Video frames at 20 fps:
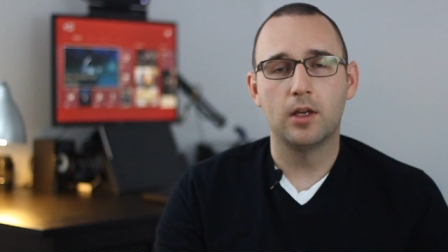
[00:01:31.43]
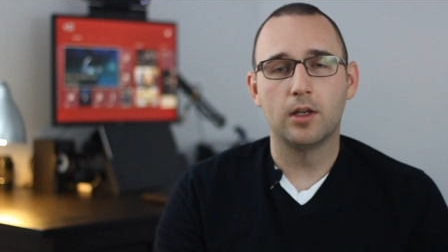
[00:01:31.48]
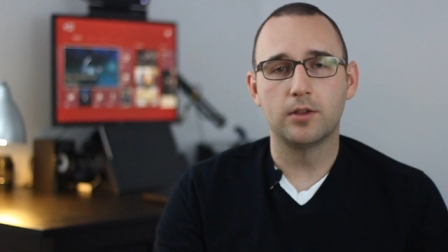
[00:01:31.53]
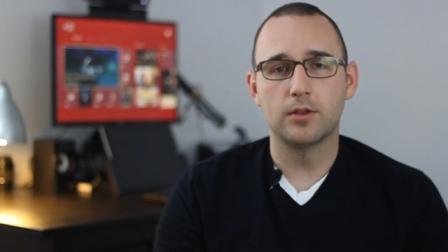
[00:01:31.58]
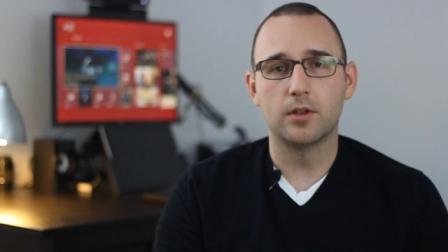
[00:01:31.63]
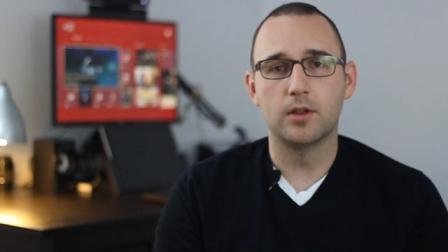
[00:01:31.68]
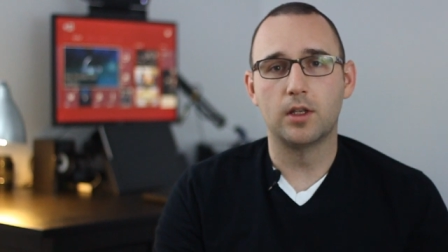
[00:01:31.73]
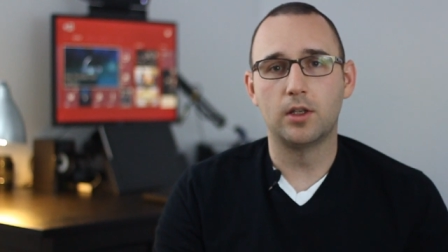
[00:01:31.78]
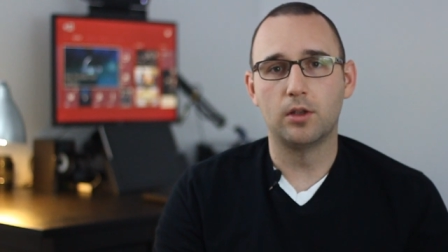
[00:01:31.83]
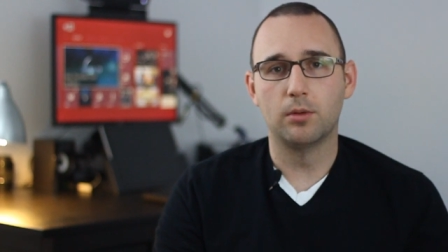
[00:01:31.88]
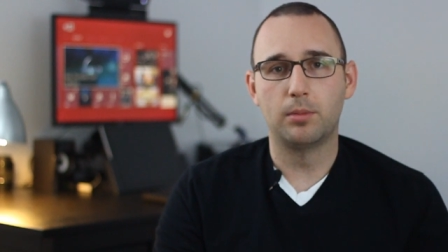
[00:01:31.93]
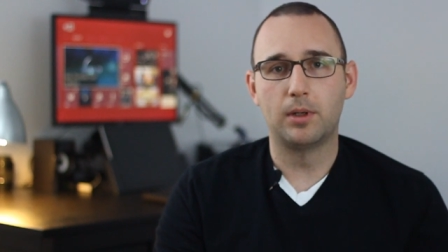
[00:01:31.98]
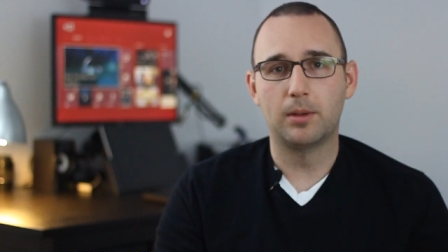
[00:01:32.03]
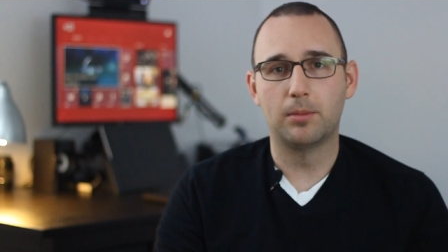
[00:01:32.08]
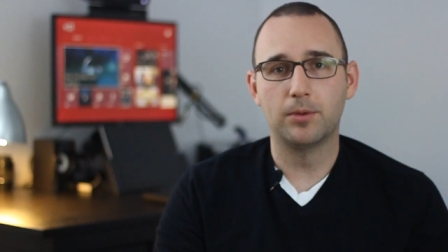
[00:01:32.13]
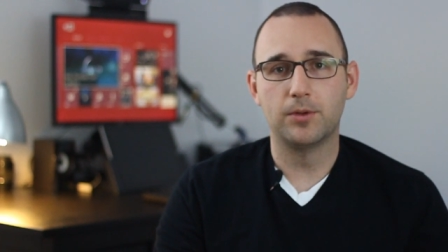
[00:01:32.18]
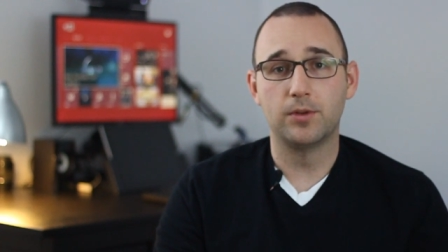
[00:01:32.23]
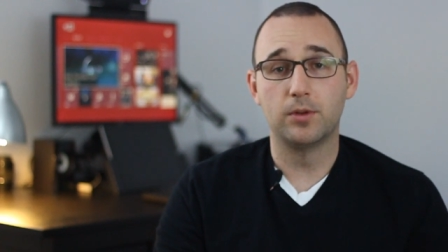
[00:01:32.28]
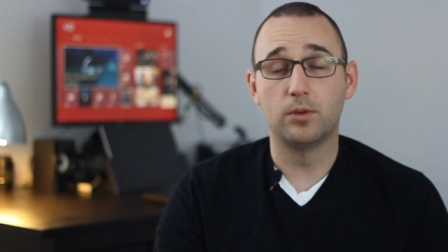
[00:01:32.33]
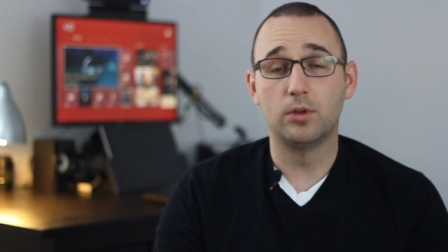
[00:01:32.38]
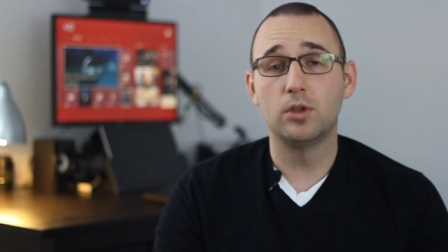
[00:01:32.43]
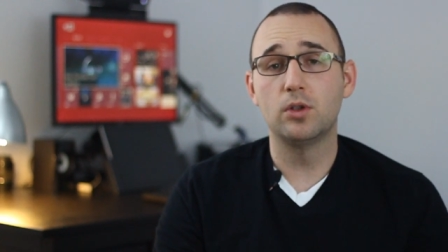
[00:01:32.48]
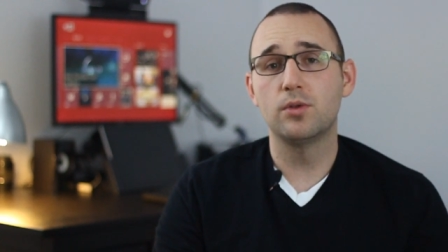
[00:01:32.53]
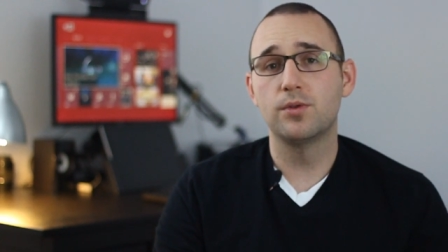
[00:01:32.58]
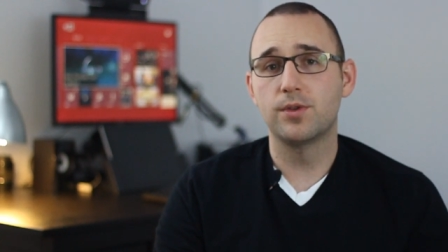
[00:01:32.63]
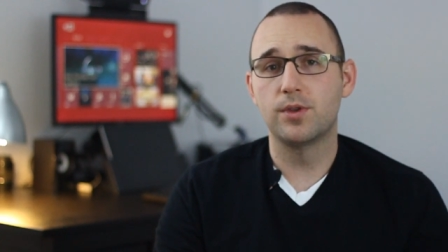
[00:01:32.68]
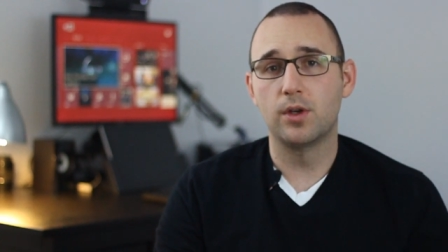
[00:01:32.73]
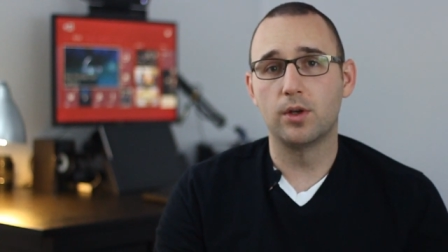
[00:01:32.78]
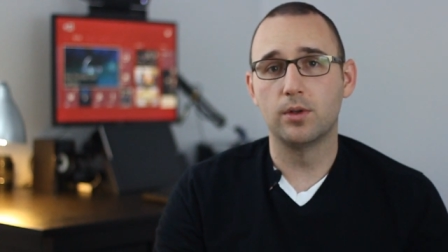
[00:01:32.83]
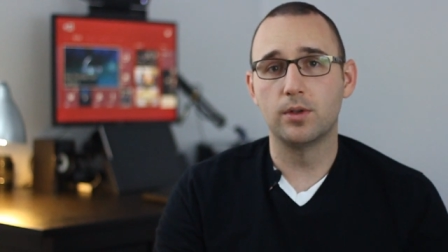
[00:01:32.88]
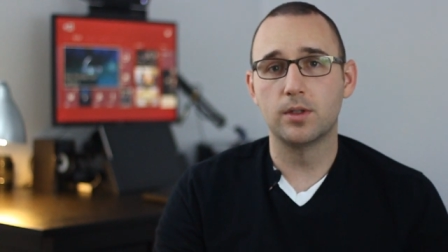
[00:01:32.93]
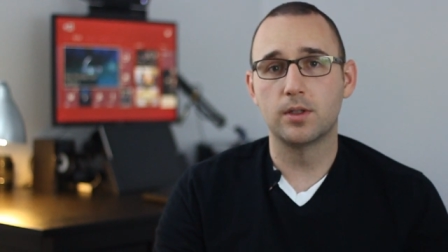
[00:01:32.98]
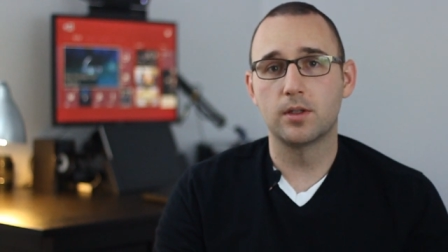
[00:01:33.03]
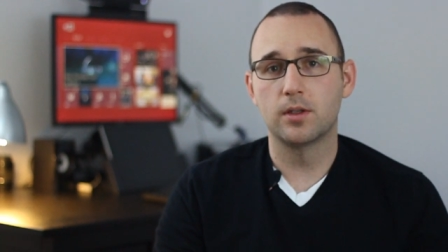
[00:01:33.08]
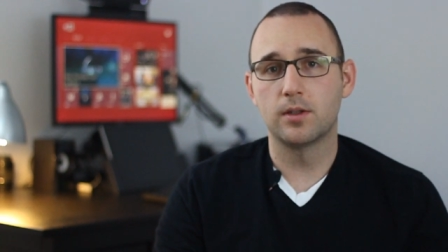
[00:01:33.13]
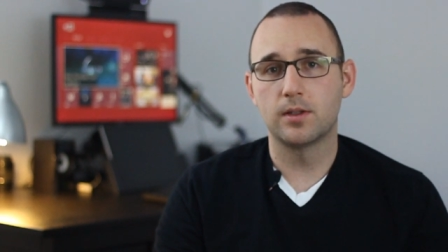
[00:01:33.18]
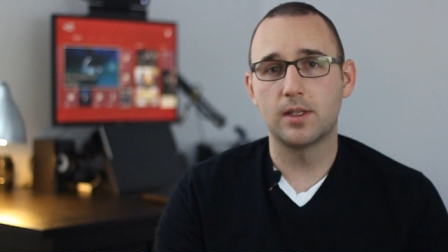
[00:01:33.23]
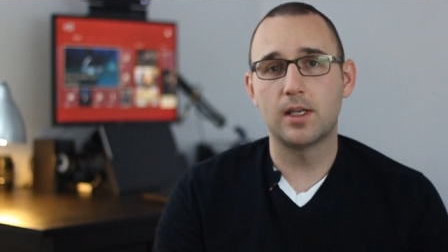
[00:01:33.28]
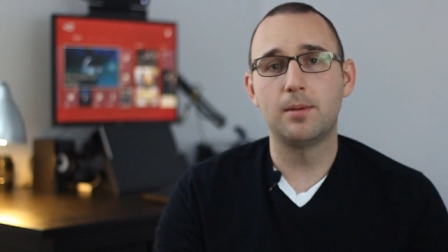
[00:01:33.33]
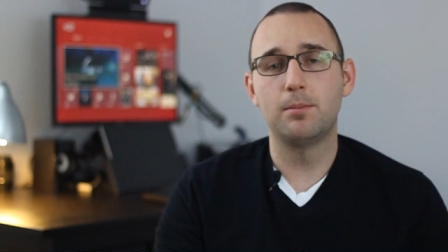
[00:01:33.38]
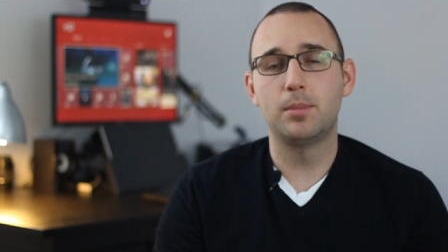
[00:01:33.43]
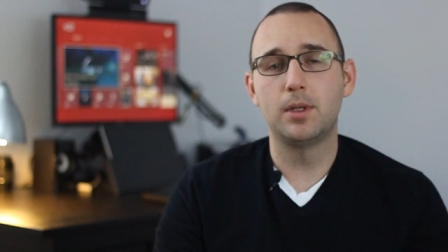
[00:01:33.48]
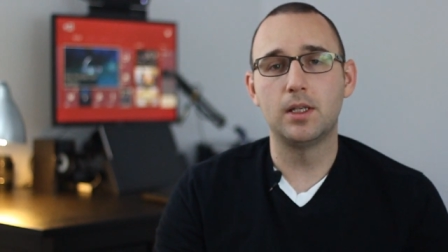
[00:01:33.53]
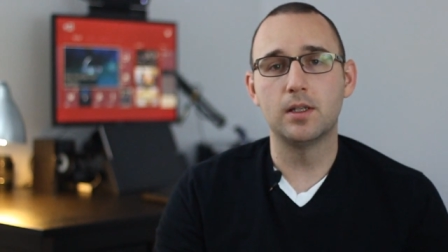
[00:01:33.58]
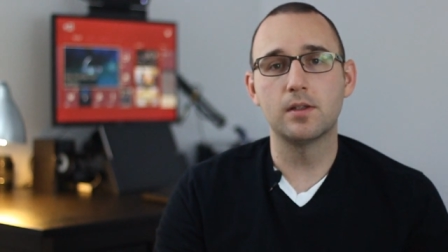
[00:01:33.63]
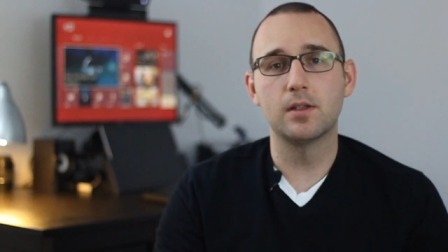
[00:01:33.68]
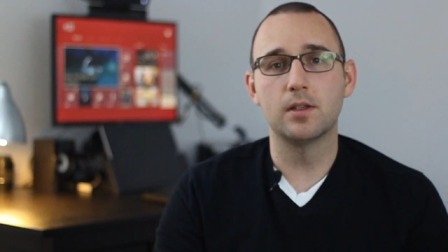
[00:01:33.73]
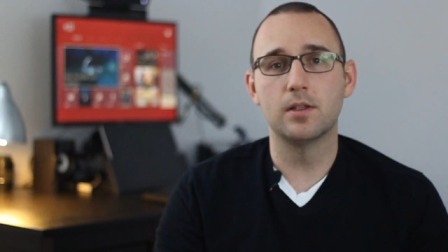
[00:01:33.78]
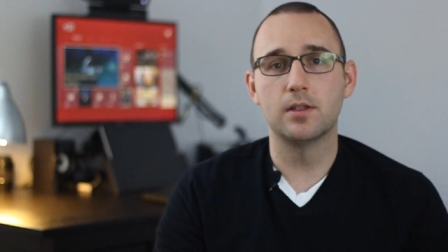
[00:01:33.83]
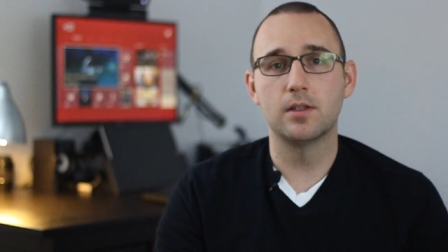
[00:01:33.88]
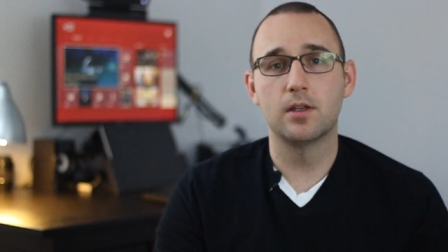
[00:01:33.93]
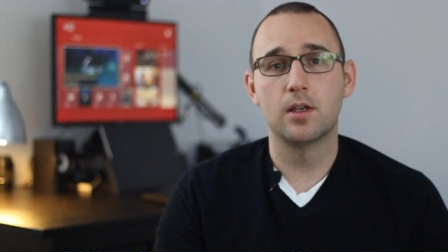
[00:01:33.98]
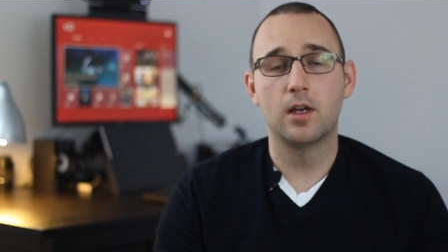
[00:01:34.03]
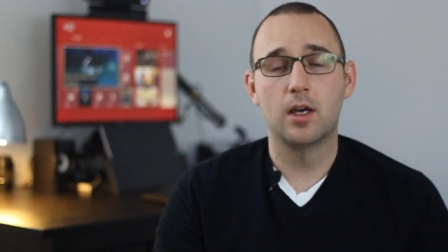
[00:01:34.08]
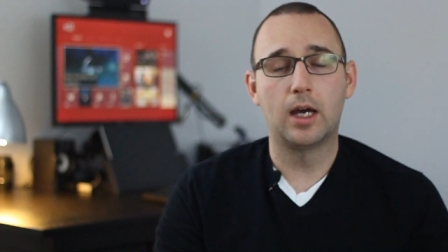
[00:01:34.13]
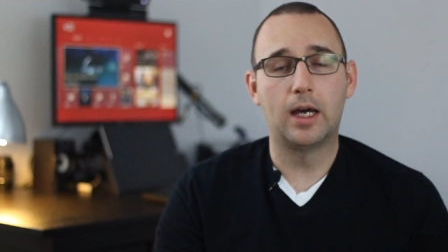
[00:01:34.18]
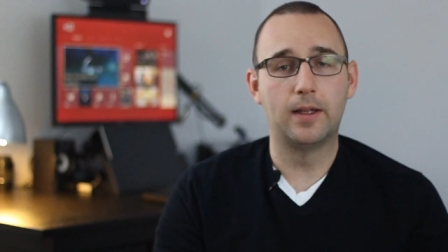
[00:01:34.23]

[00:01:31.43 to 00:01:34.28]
so that you'll be able to use those same pieces